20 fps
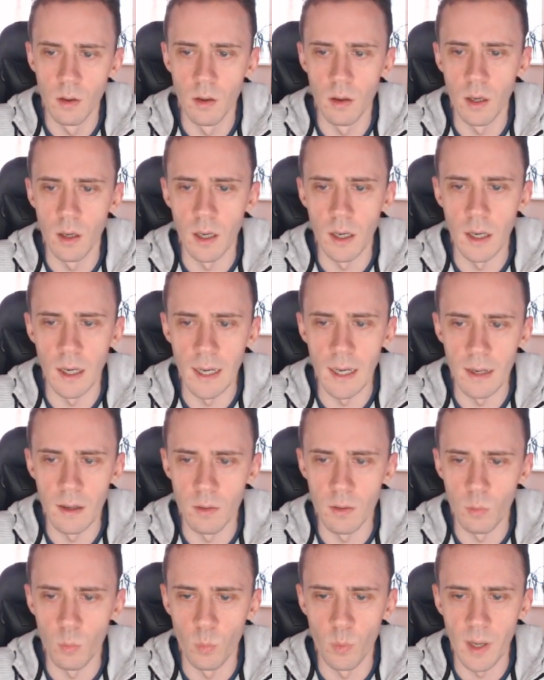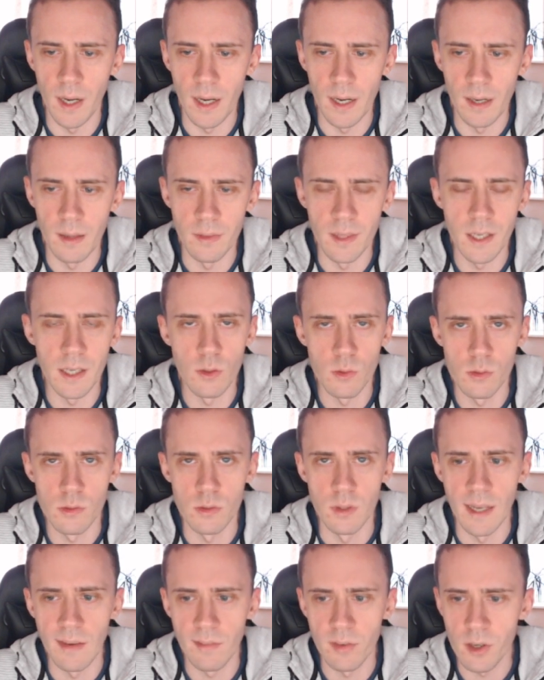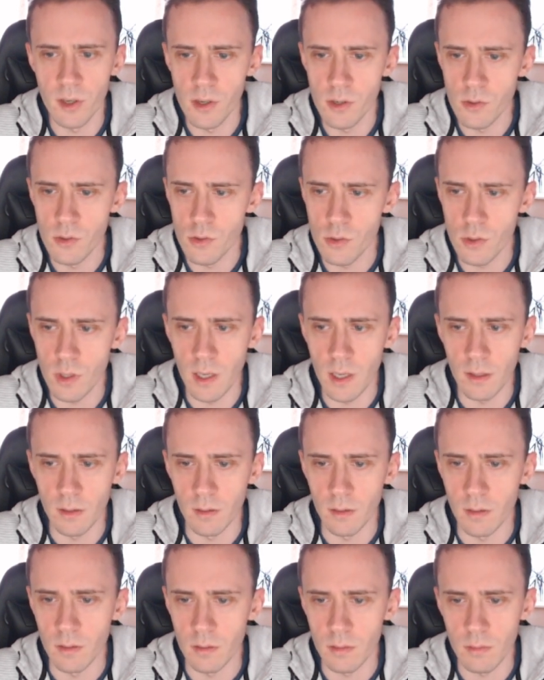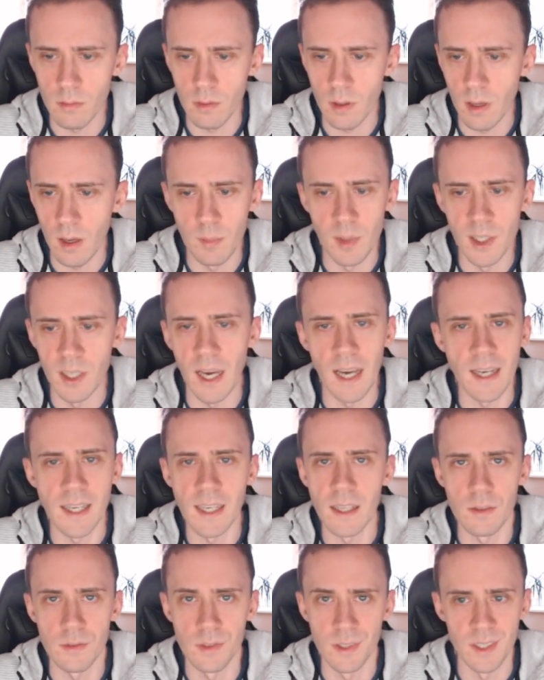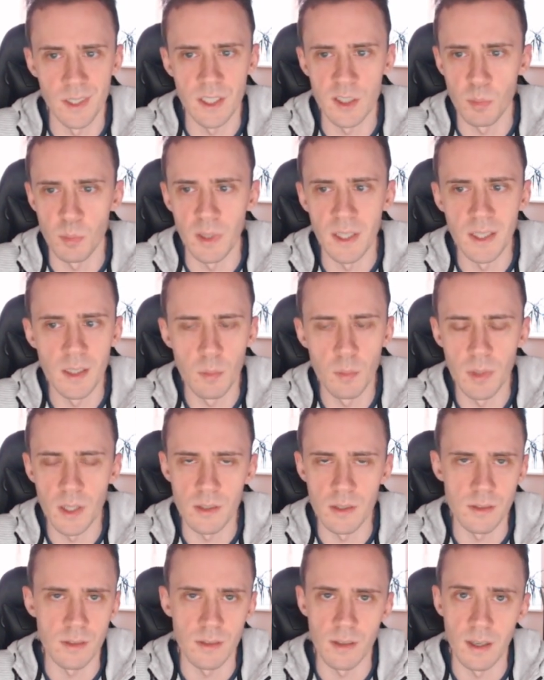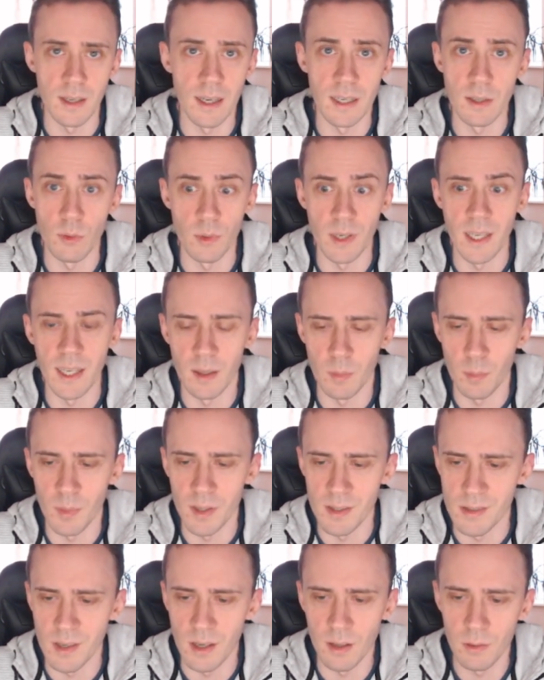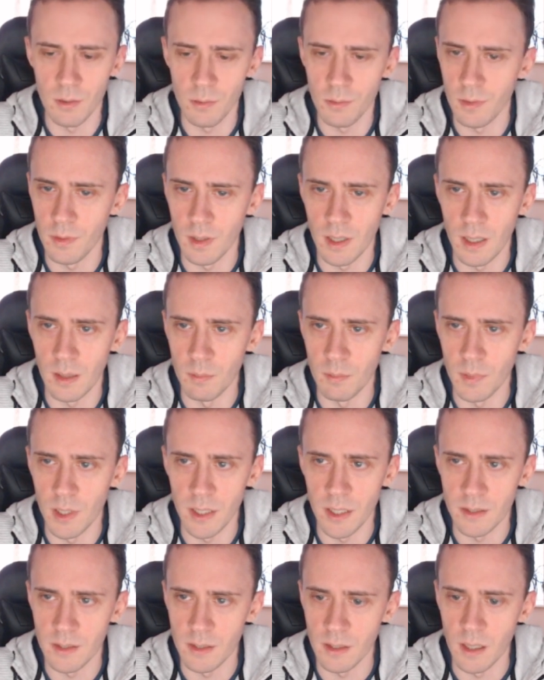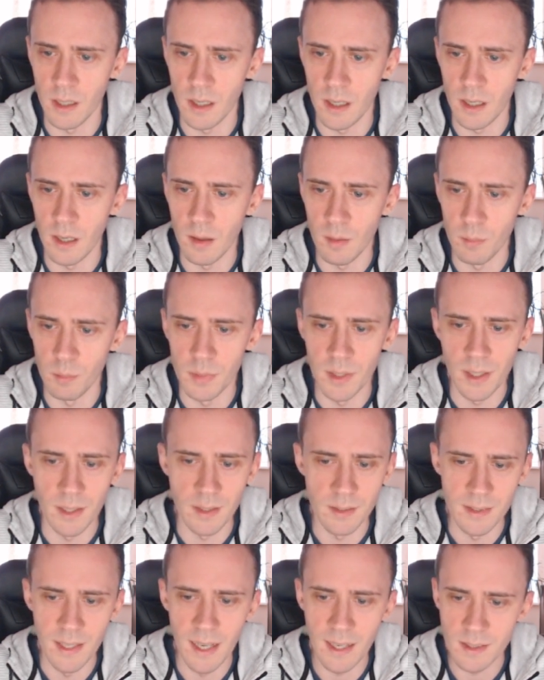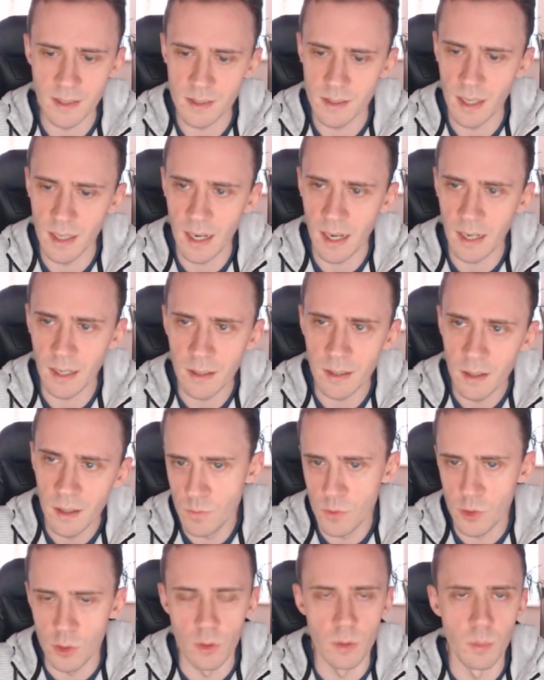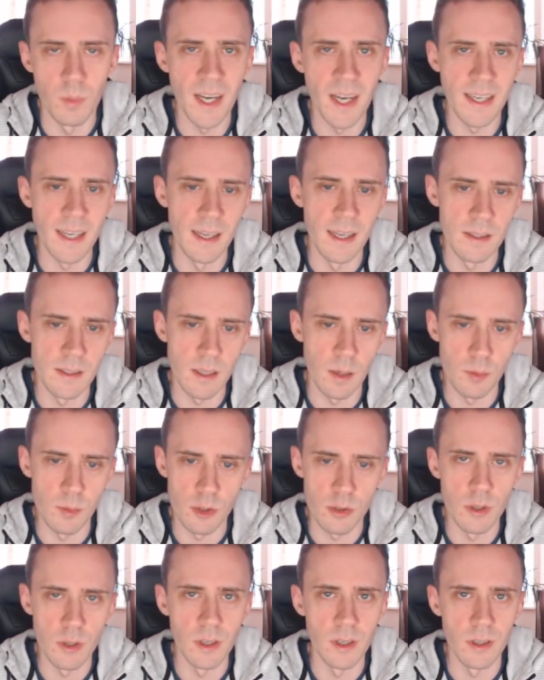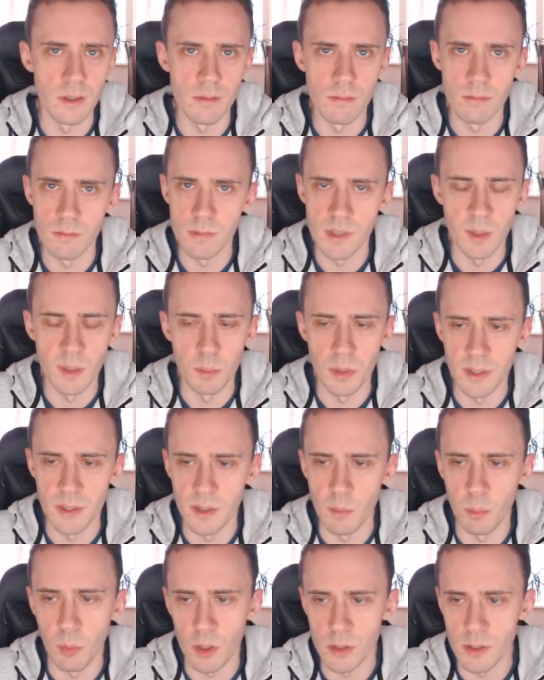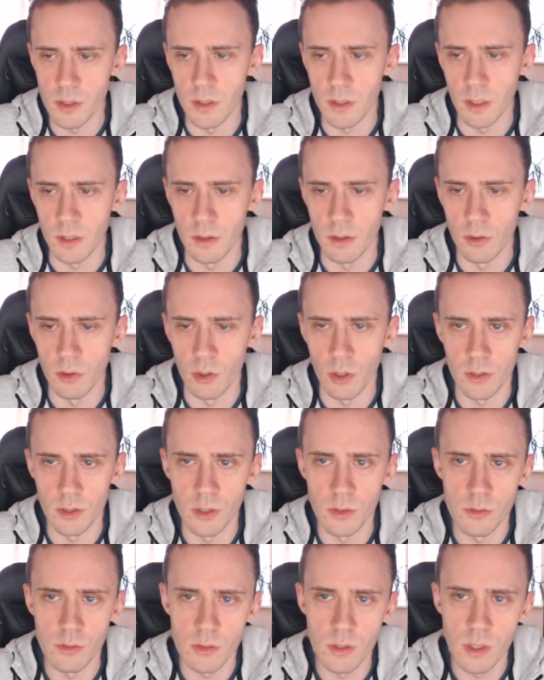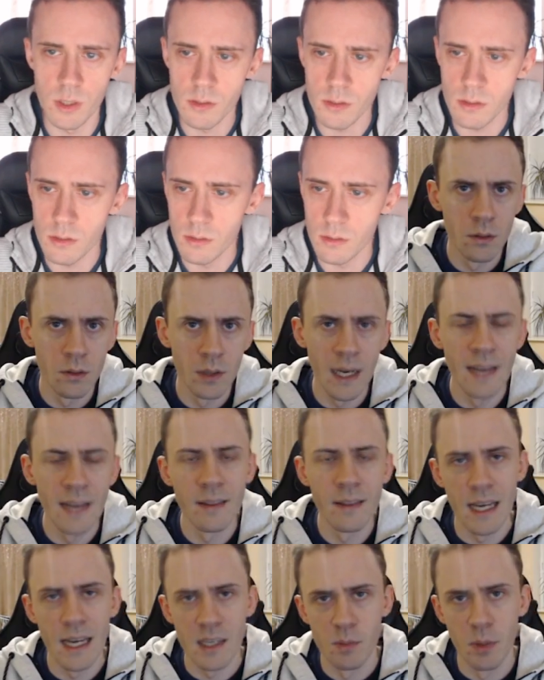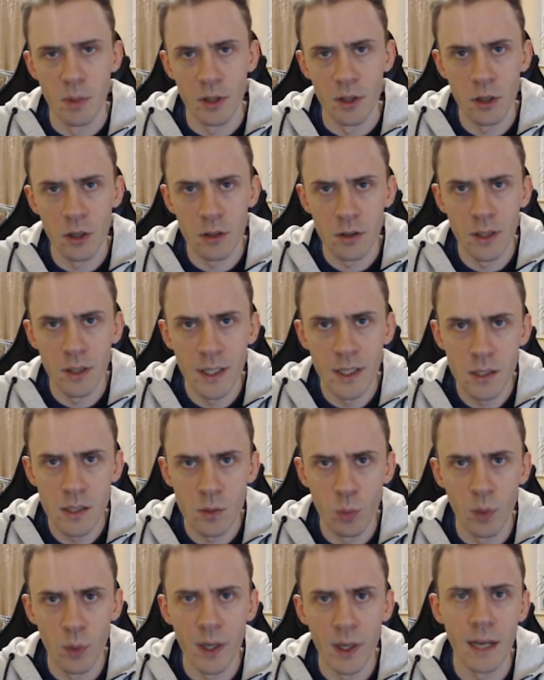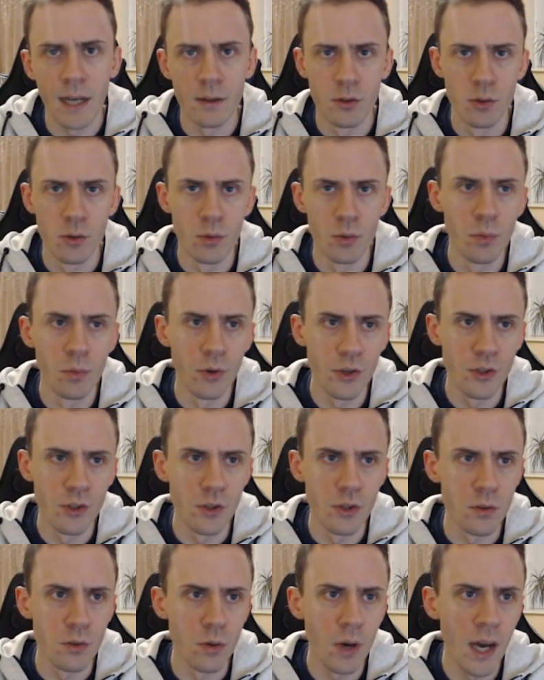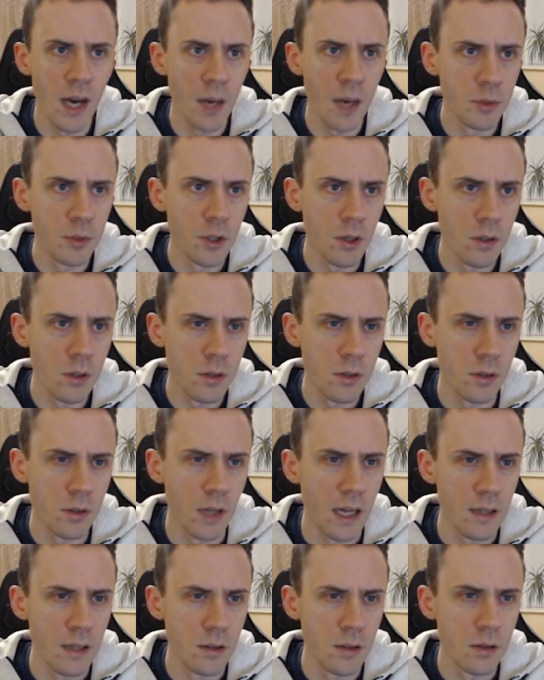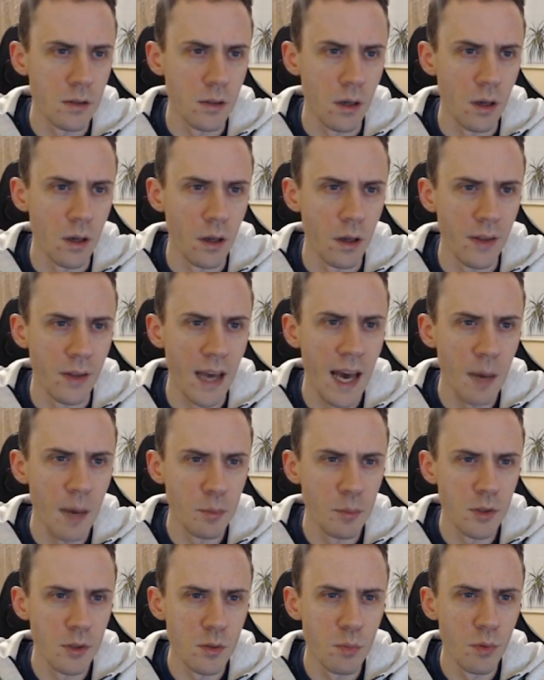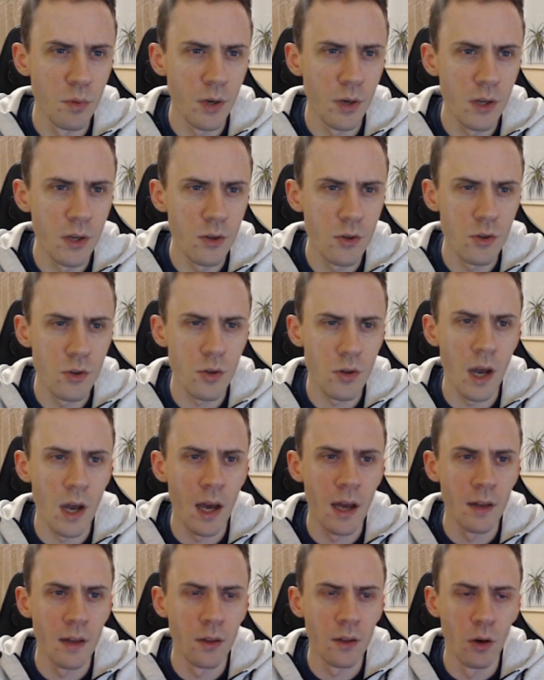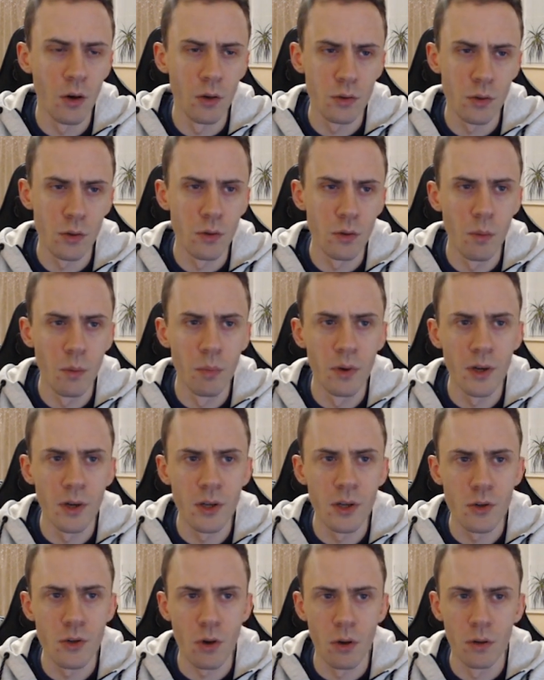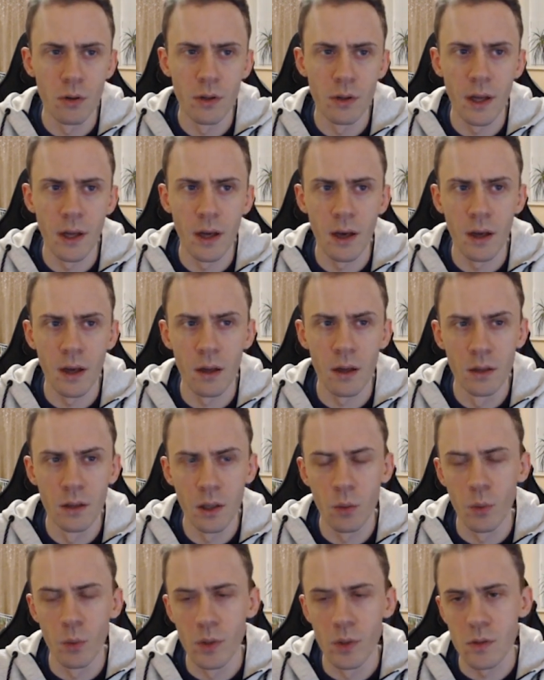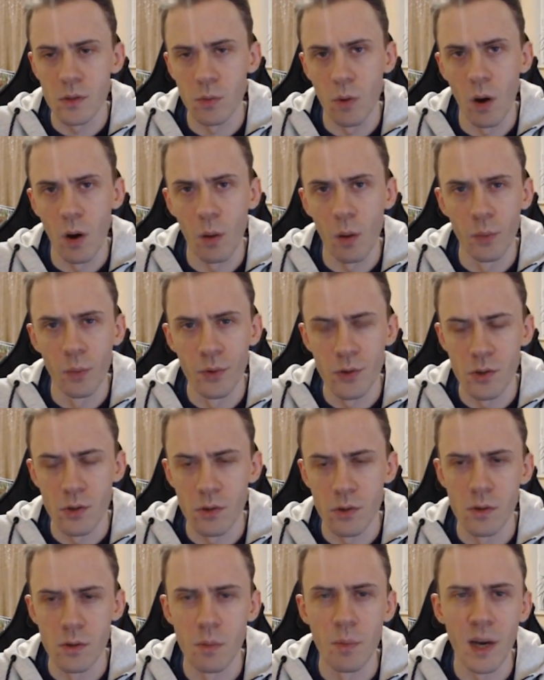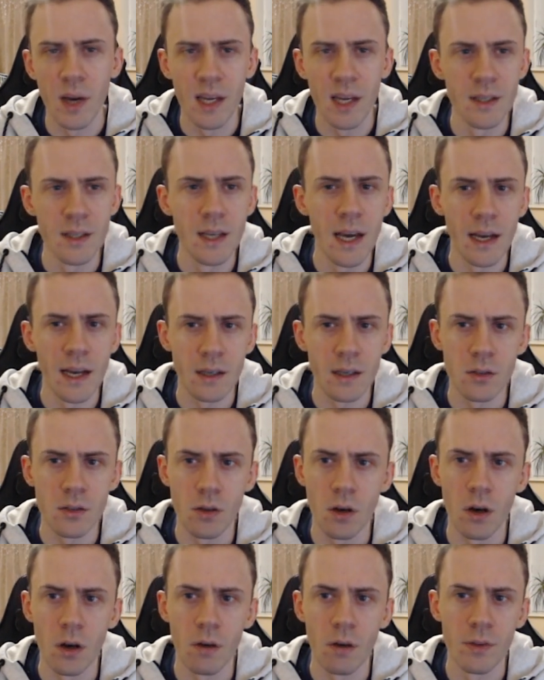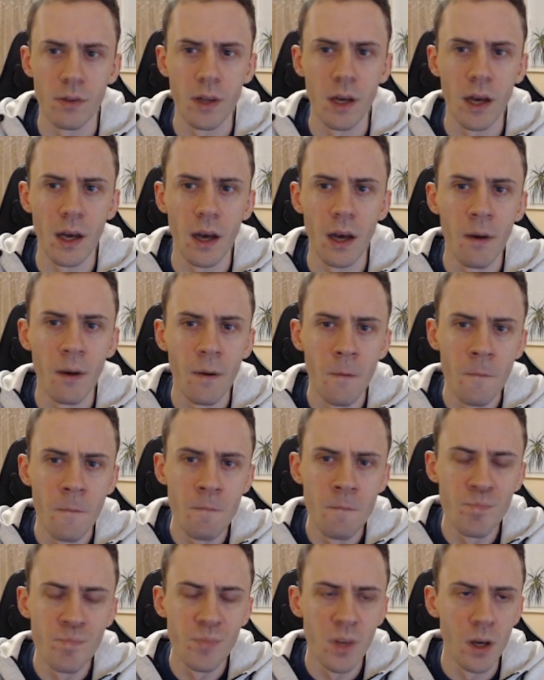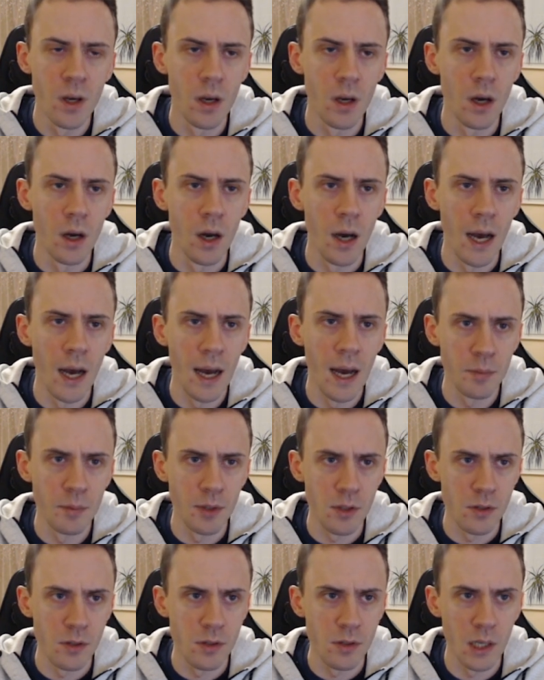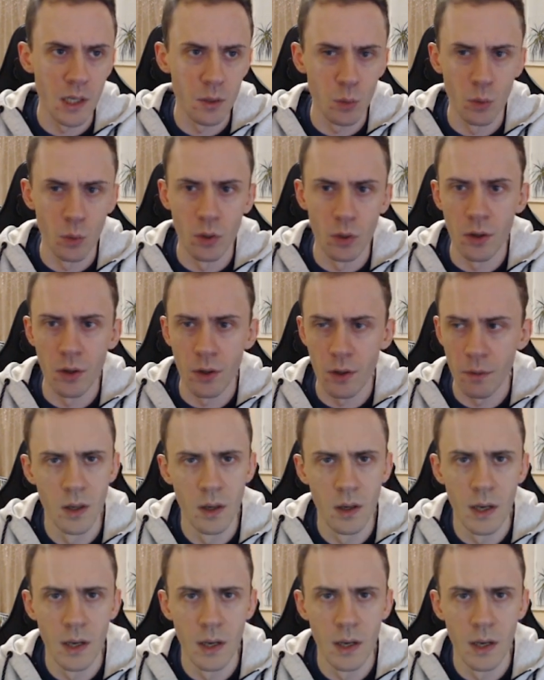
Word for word: uh, where they use leverage. And I mean, I can't really explain it because I don't get it myself. I'm not a big DEX guy. So in my case, I'm just gonna simply deposit and not use this. And last but not least, we got two bridges to Aptos. That's uh, the Aptos bridge and also the bridge on the Liquid Swap, which is the main DEX of the uh, Aptos network.